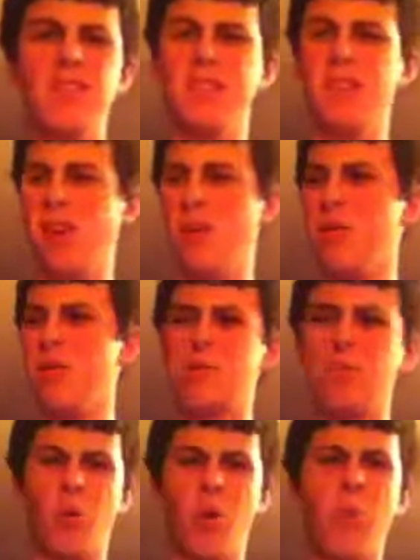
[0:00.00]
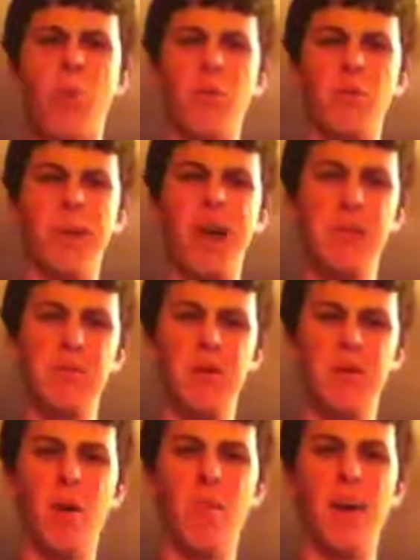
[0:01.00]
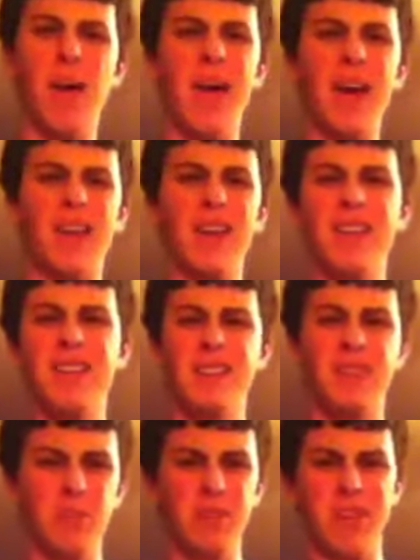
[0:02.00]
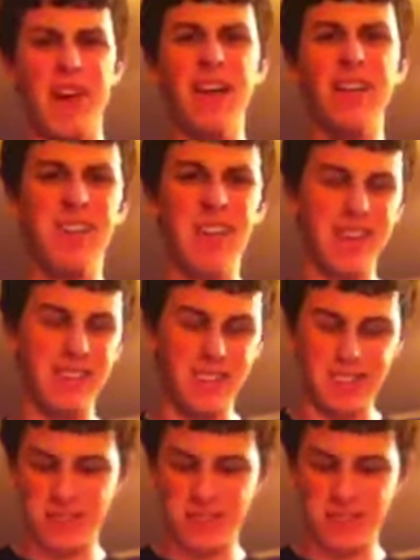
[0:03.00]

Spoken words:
you know, promo time to come back to retaliate,